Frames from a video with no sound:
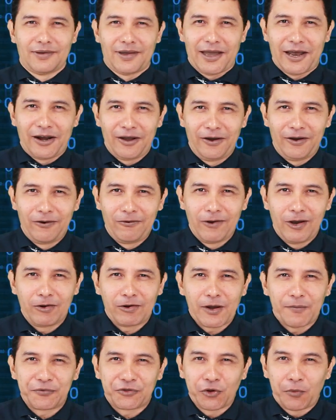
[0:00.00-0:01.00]
Hello,
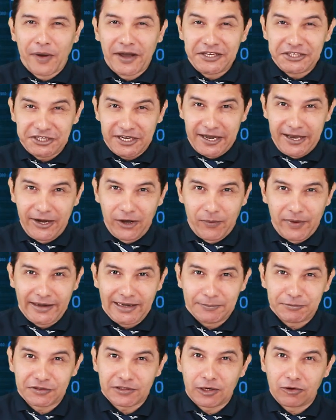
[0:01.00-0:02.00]
welcome to my channel. My
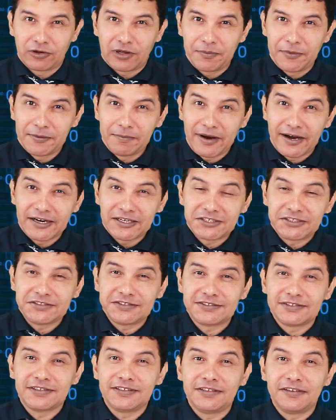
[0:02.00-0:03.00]
name is Claudemir
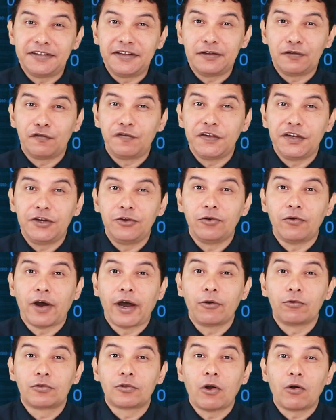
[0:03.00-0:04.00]
Martins. In this video,
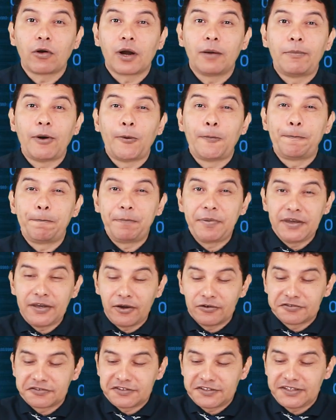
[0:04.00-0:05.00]
I will talk about
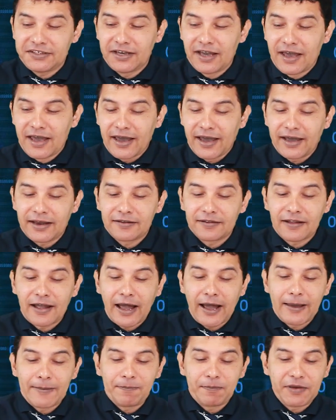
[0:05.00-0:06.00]
PLC and
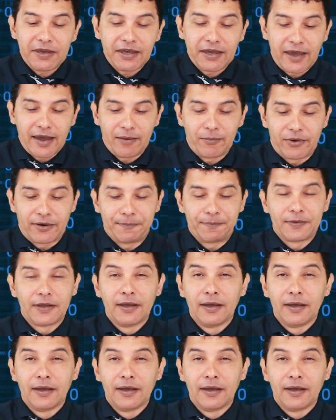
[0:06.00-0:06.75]
IP camera.